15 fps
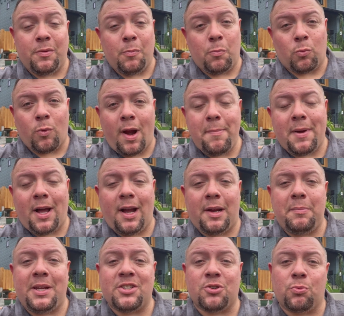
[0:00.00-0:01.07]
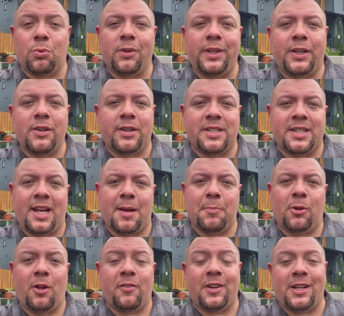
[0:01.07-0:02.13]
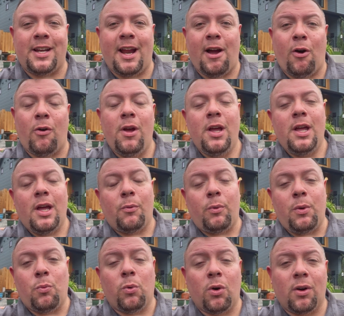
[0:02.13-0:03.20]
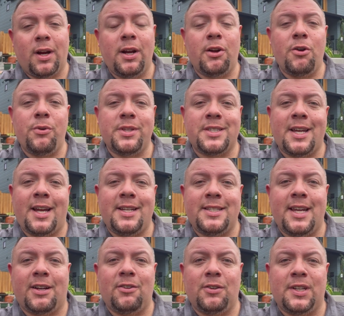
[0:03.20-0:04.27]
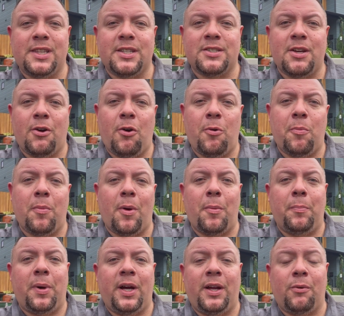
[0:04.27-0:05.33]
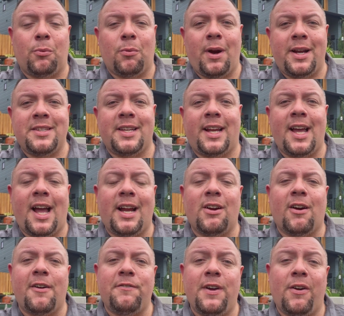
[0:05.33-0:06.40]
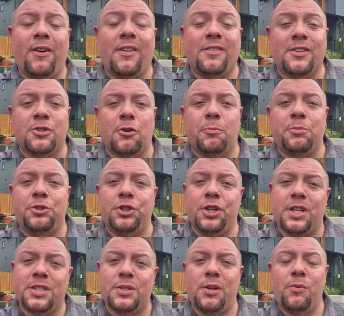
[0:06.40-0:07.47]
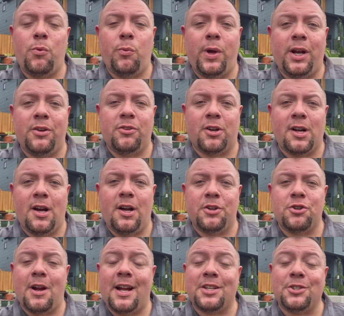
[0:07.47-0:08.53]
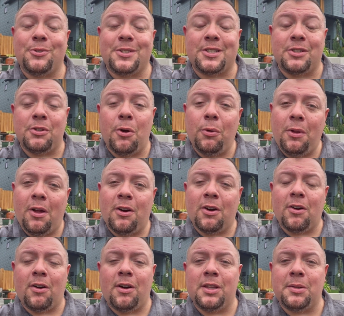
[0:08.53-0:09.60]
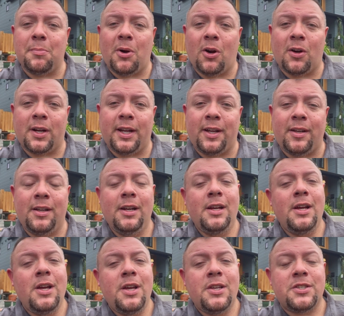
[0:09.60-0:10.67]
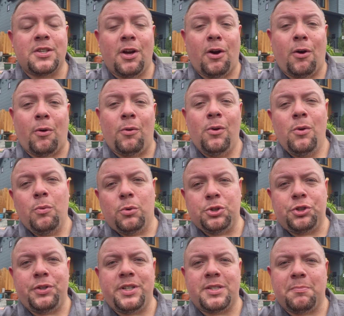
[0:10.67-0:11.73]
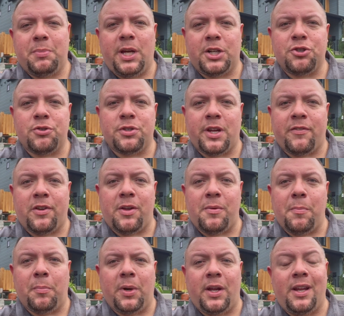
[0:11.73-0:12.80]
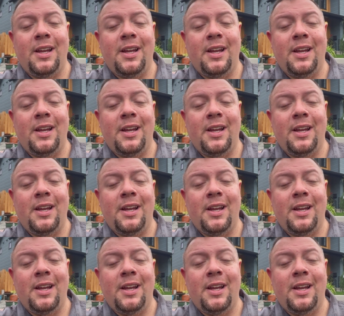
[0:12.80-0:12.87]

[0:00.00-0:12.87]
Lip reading: right behind me is a really good example of it. Now, we were going to go inside and take a look at this home, but right as I got here, I found out this home just went under contract, so it's no longer on the market. So we'll show you some pictures of it, but